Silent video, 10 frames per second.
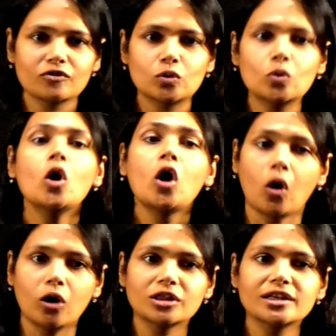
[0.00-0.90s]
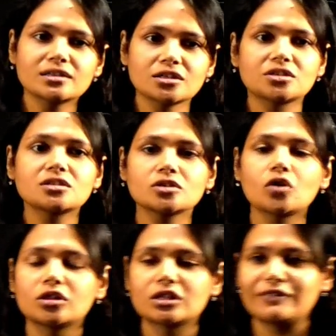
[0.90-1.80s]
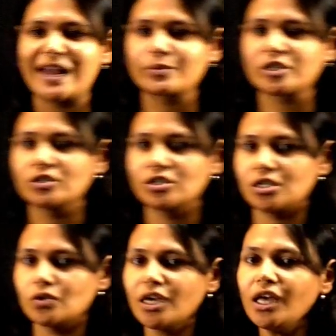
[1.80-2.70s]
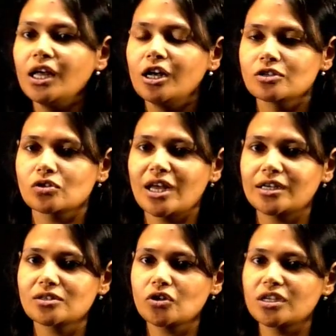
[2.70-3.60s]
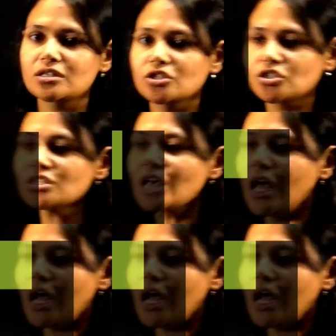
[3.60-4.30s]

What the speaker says: have to do all the incisions in all the flap surgery. Okay, so that is your incisions.